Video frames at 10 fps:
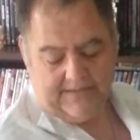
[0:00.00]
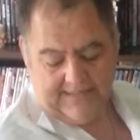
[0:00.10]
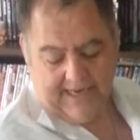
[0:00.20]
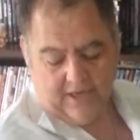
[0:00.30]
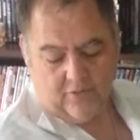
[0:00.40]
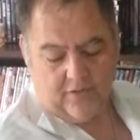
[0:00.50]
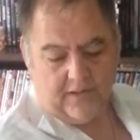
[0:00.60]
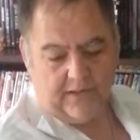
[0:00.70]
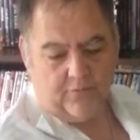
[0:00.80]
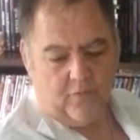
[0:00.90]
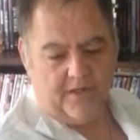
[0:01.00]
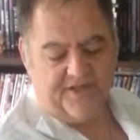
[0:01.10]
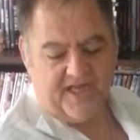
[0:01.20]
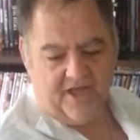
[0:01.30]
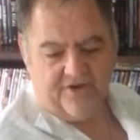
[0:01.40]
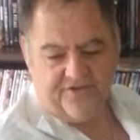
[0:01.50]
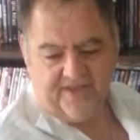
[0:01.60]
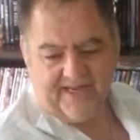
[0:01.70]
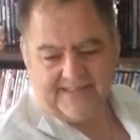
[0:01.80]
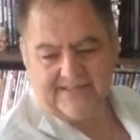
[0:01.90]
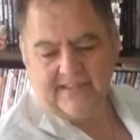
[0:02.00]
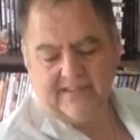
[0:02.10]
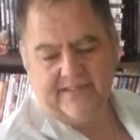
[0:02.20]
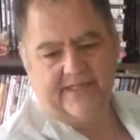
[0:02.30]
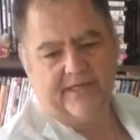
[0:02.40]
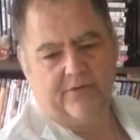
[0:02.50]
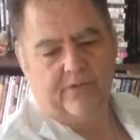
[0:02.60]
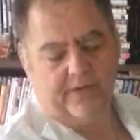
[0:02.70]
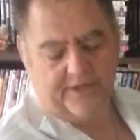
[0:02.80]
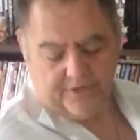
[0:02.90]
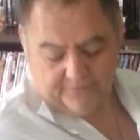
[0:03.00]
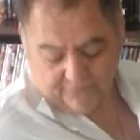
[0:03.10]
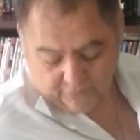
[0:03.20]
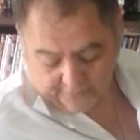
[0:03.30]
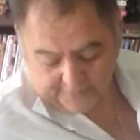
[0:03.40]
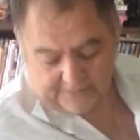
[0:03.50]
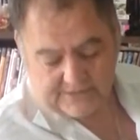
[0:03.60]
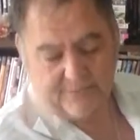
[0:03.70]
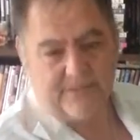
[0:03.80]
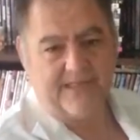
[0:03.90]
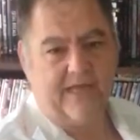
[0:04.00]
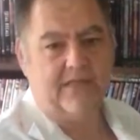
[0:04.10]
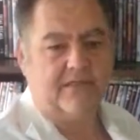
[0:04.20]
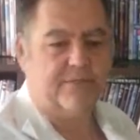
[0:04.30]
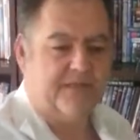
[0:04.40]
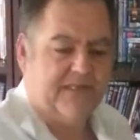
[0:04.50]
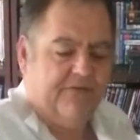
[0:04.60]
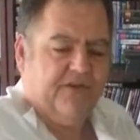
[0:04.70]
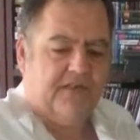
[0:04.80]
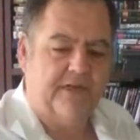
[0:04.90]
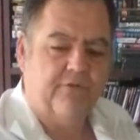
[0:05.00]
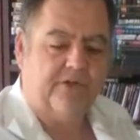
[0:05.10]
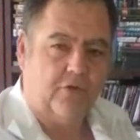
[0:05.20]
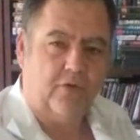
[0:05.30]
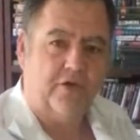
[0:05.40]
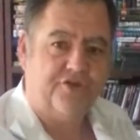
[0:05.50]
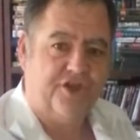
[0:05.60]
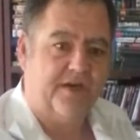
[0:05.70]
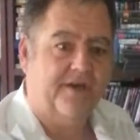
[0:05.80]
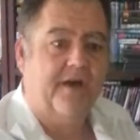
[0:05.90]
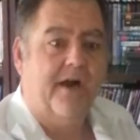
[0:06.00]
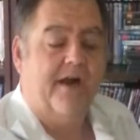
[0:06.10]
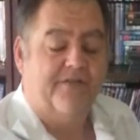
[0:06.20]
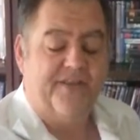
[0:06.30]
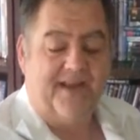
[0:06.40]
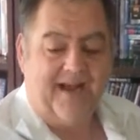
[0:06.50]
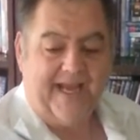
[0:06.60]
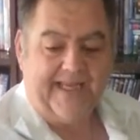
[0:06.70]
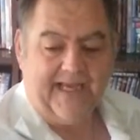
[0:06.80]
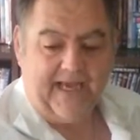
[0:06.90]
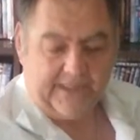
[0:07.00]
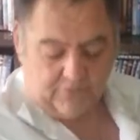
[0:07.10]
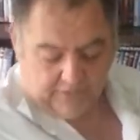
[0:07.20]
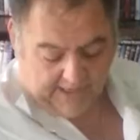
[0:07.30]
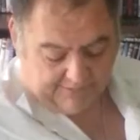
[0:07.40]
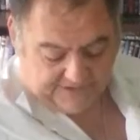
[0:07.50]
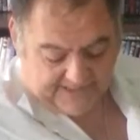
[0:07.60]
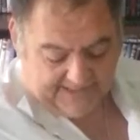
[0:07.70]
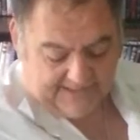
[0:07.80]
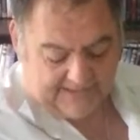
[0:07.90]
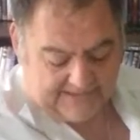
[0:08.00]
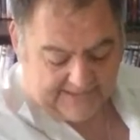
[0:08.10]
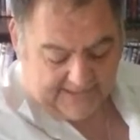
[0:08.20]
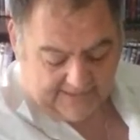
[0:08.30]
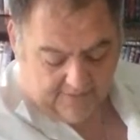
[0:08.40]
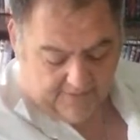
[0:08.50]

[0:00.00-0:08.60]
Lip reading: Now, one of the other things that they're really good for, specifically with the wheelchair that I got, when I was getting this thing